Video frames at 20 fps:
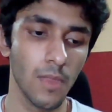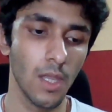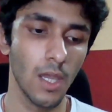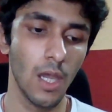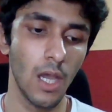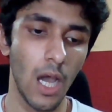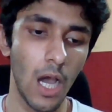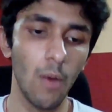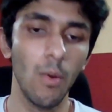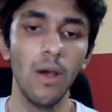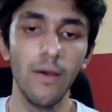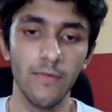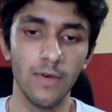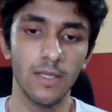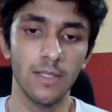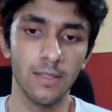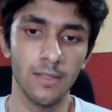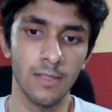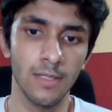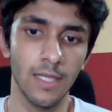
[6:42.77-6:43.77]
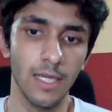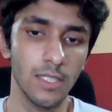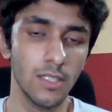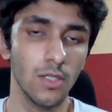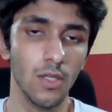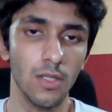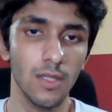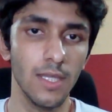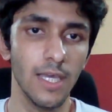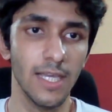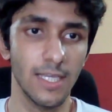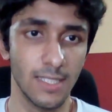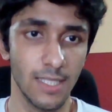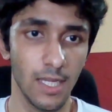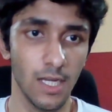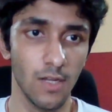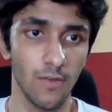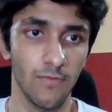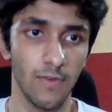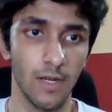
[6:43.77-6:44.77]
However, that's not the
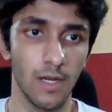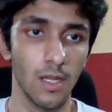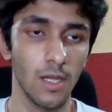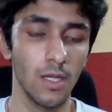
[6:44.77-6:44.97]
extent of it.